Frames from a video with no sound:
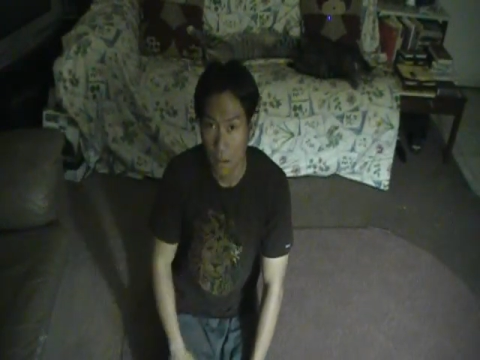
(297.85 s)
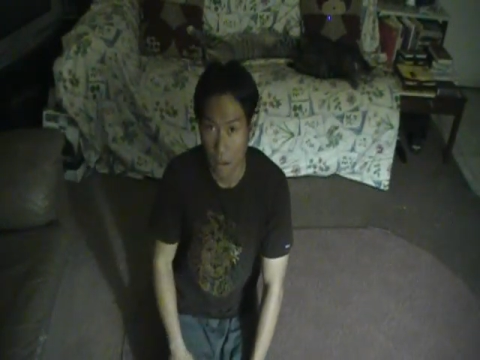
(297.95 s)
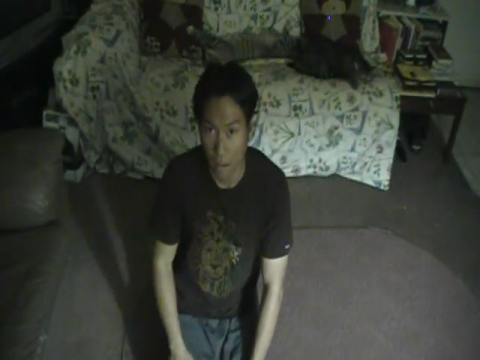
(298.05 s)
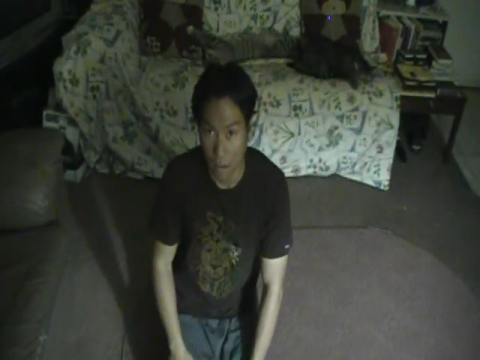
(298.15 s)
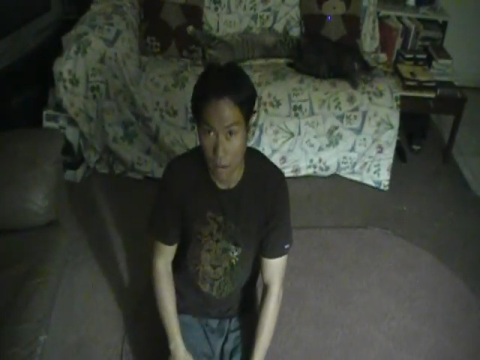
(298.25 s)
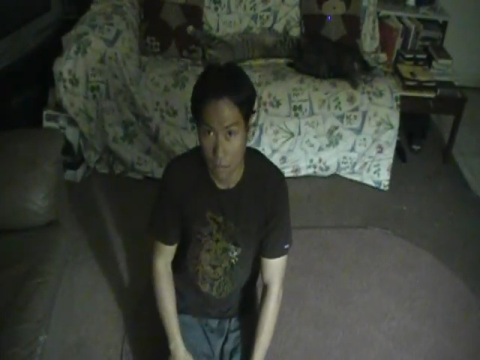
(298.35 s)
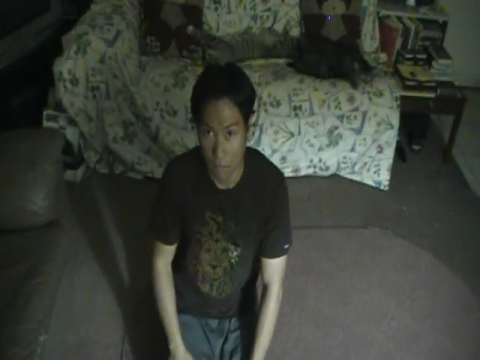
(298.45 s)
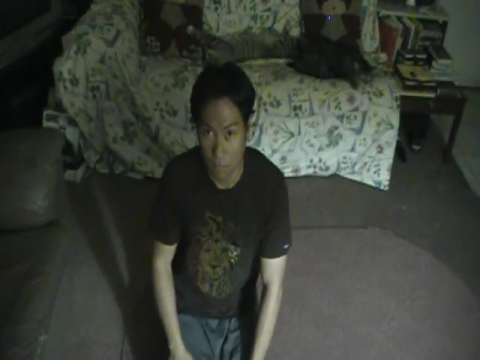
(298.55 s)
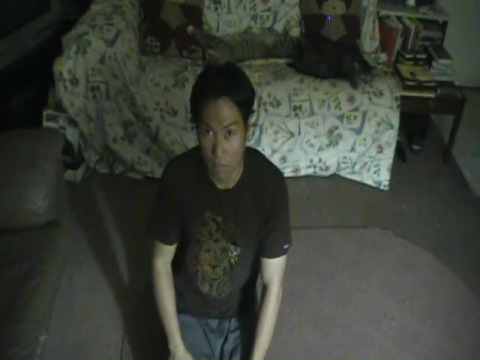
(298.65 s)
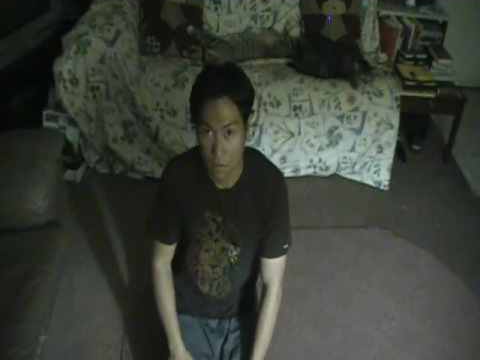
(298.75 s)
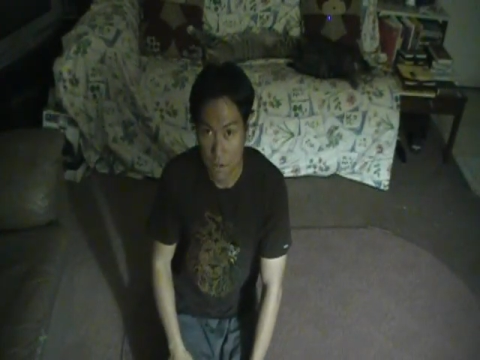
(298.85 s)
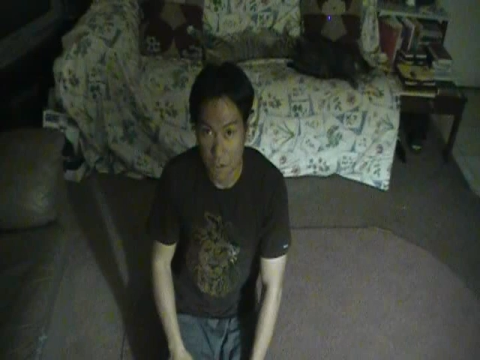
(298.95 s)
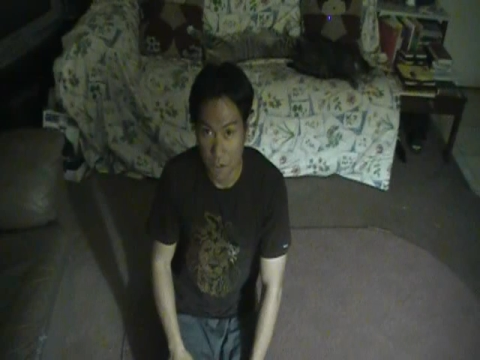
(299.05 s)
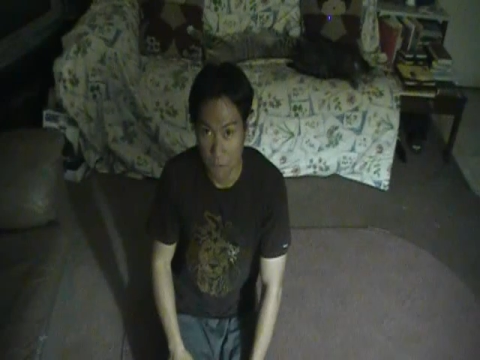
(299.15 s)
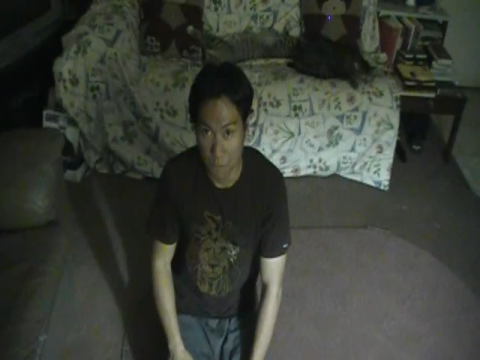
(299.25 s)
and
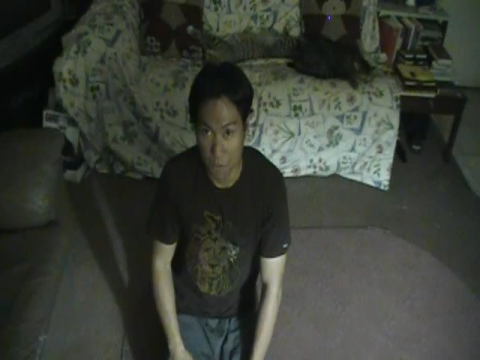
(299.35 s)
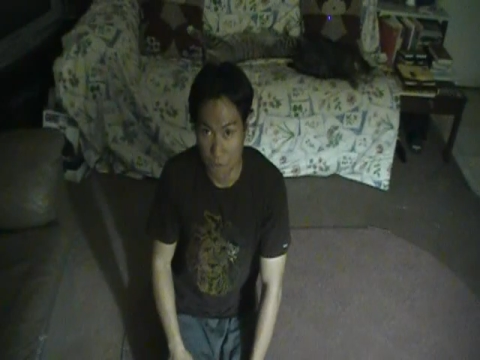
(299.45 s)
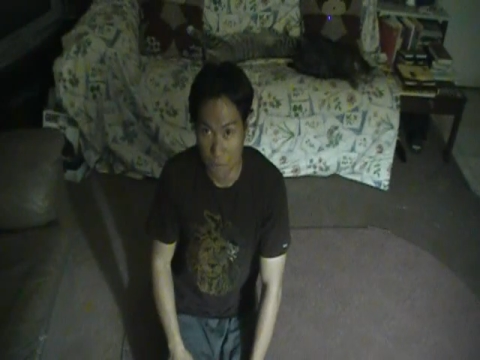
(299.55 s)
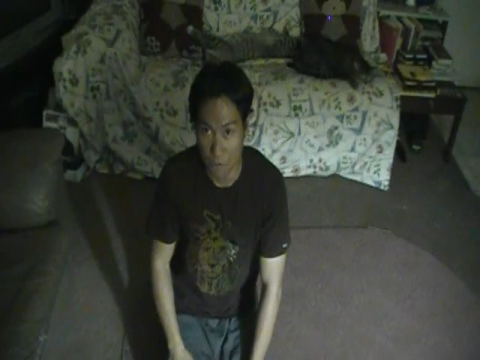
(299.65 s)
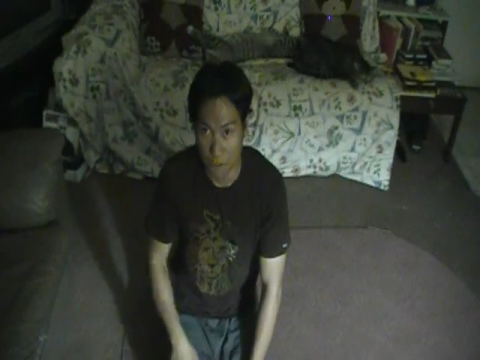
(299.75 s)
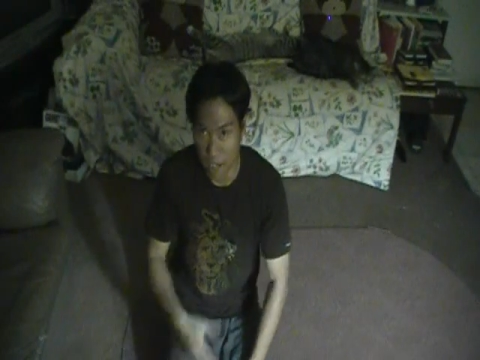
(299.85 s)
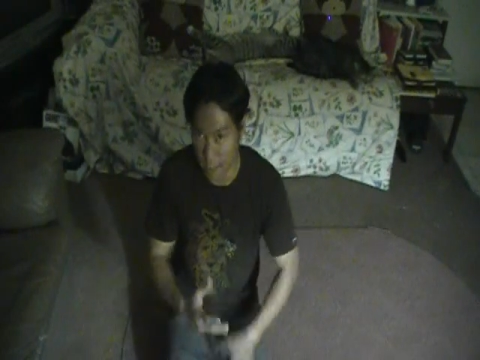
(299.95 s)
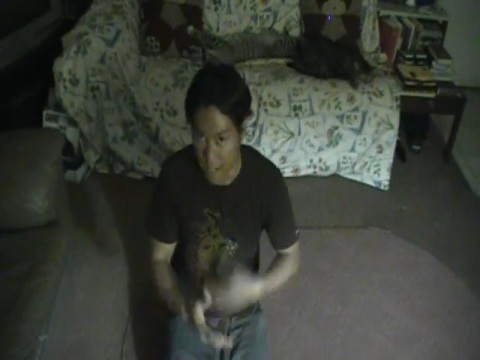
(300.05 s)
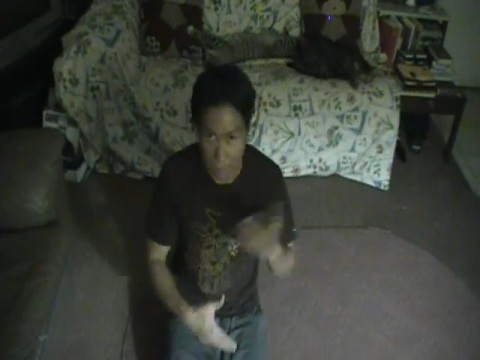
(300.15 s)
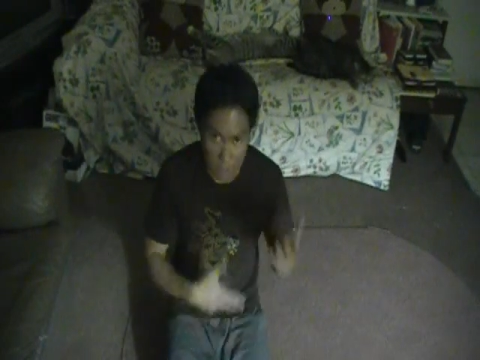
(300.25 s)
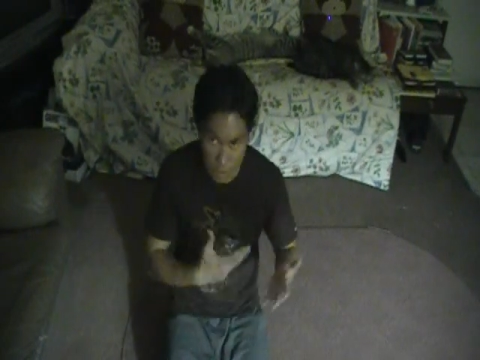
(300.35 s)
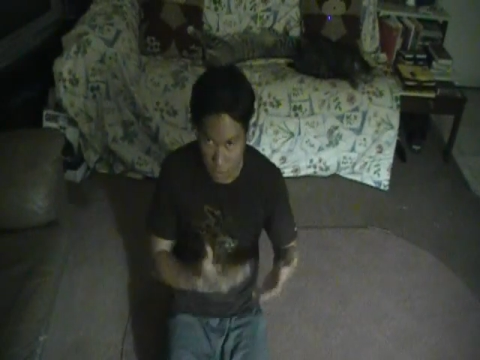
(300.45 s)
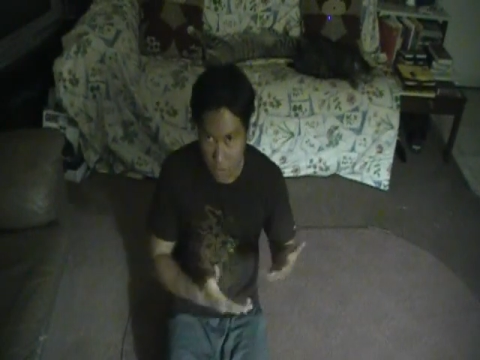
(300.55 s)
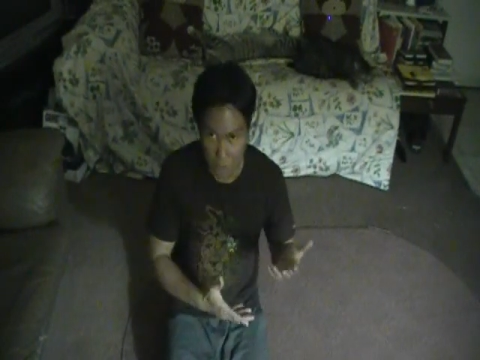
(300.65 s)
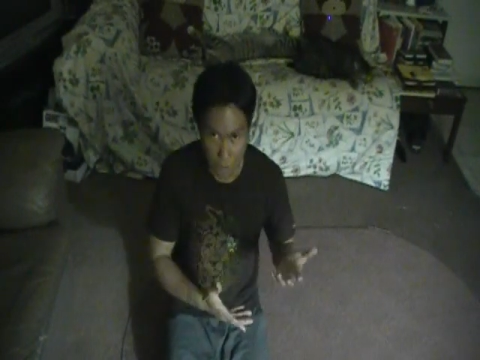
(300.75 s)
some would really adapt
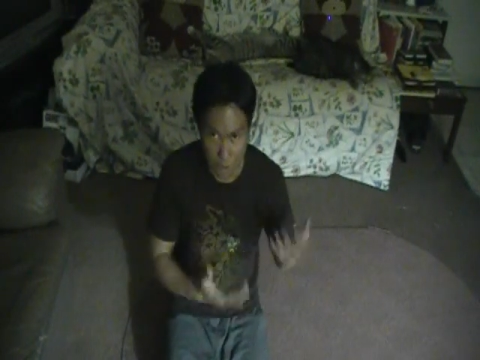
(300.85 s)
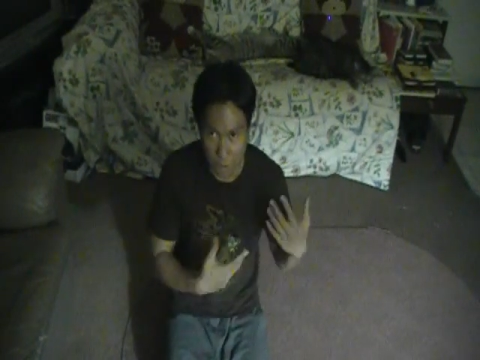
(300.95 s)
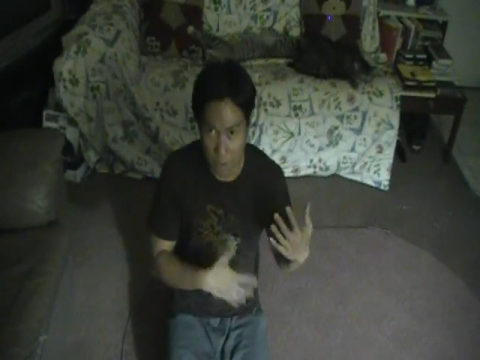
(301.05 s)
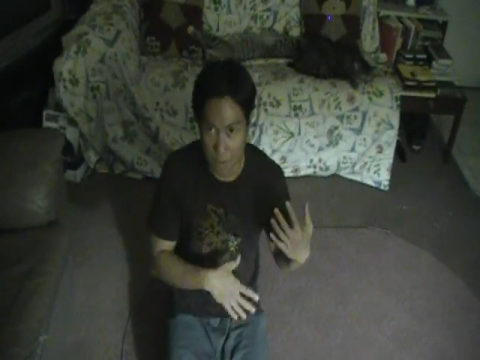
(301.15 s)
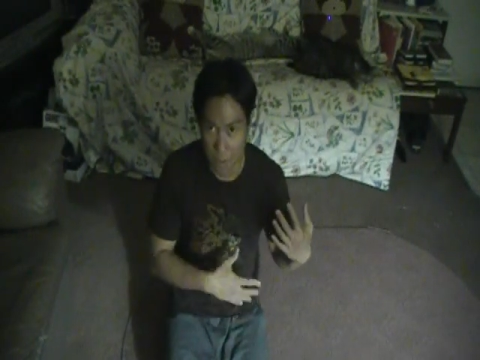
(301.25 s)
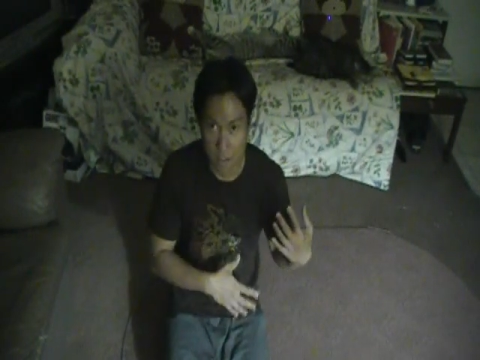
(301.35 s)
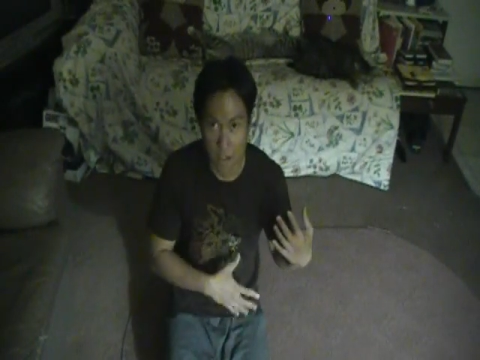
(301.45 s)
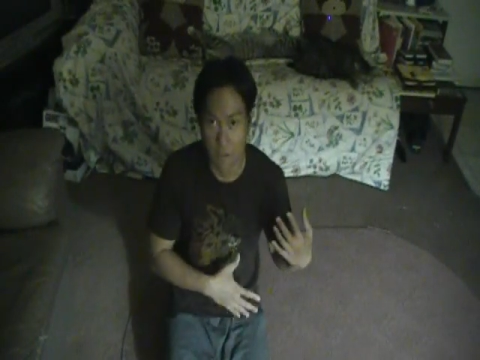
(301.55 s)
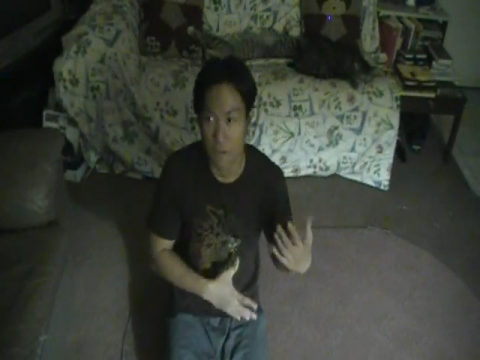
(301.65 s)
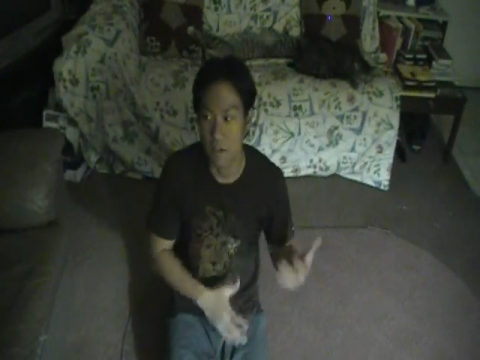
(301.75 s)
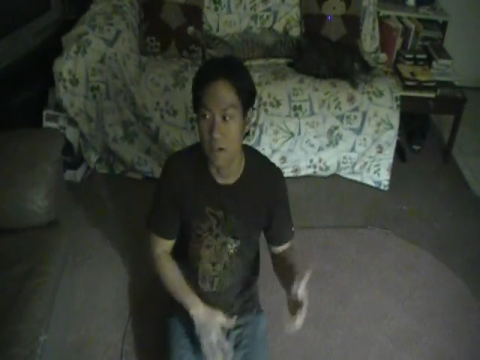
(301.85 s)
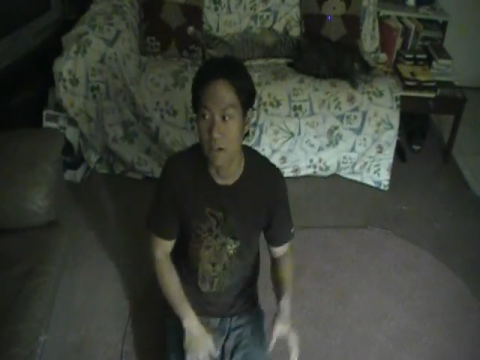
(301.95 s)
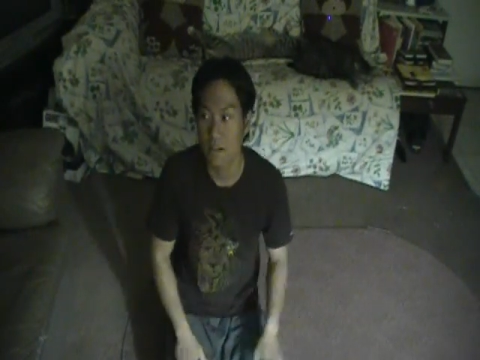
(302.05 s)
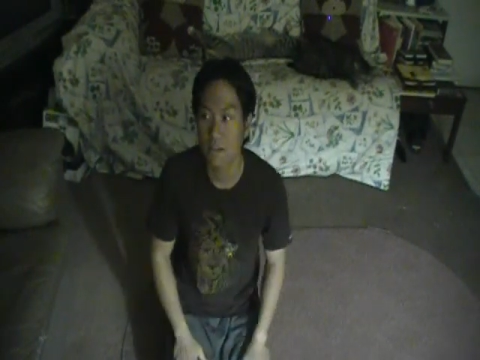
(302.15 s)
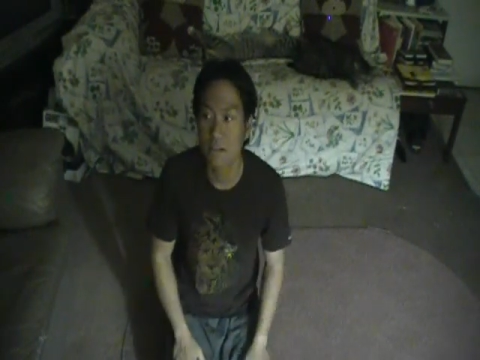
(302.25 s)
easily when they're doing this
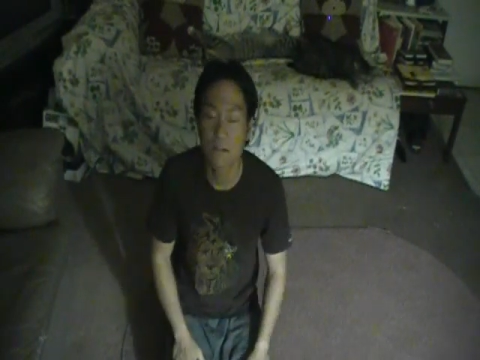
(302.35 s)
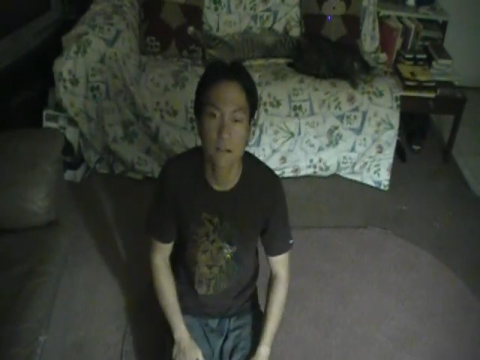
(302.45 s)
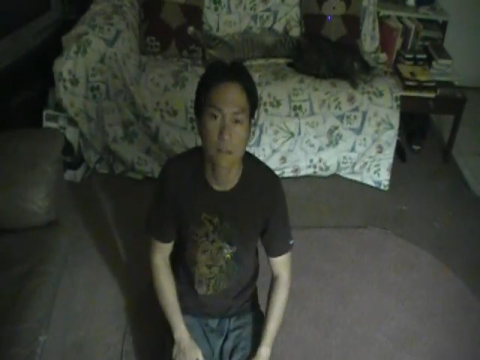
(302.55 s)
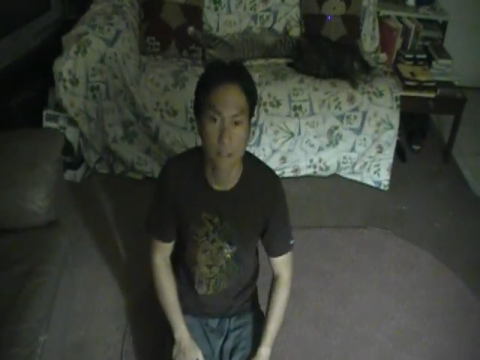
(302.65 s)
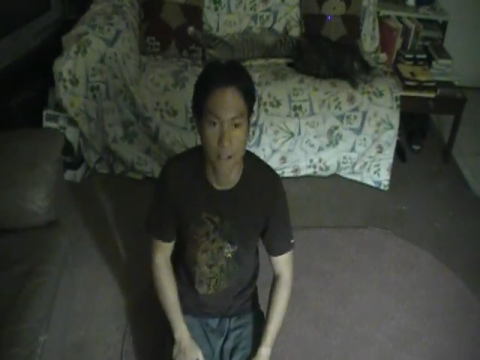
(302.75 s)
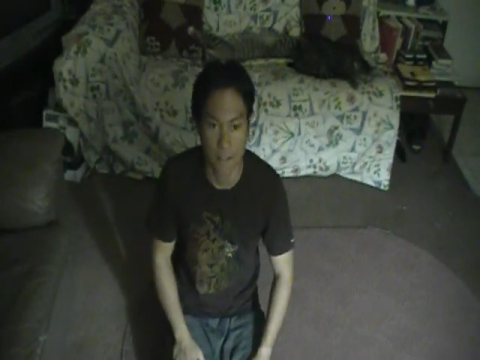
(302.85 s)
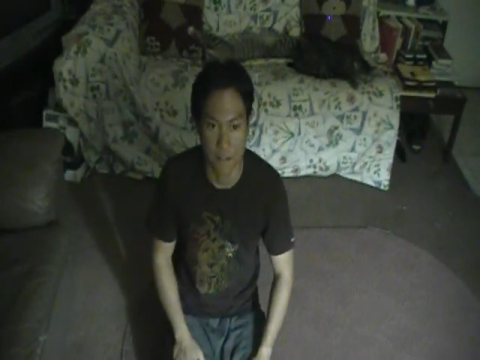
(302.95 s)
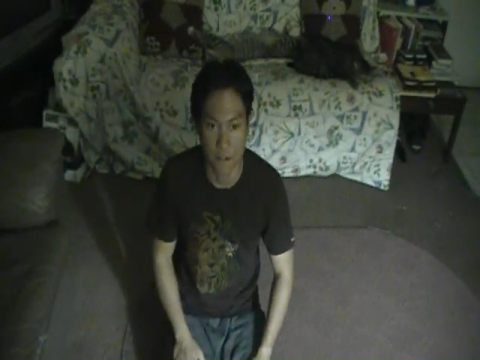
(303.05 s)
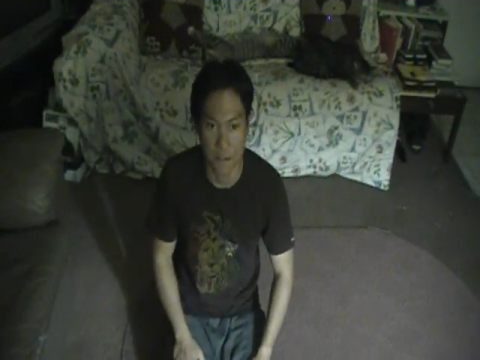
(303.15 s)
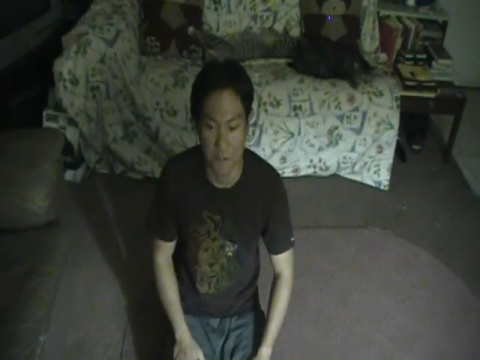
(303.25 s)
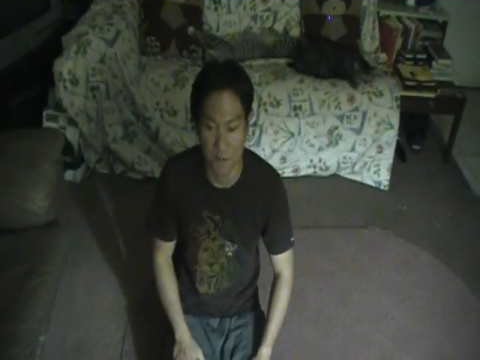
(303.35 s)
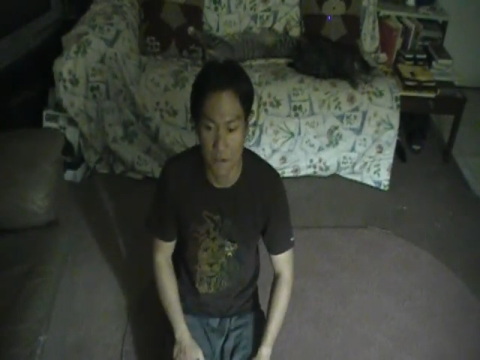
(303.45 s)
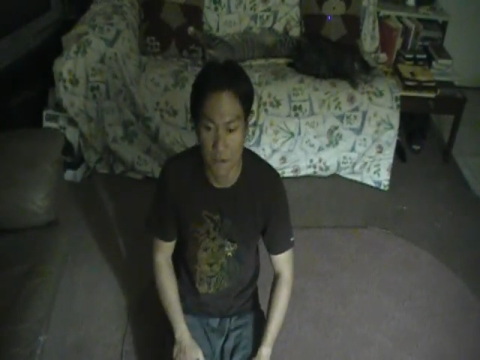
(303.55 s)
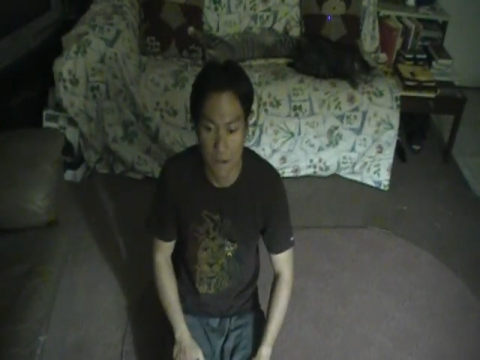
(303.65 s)
exercise. Then they're going to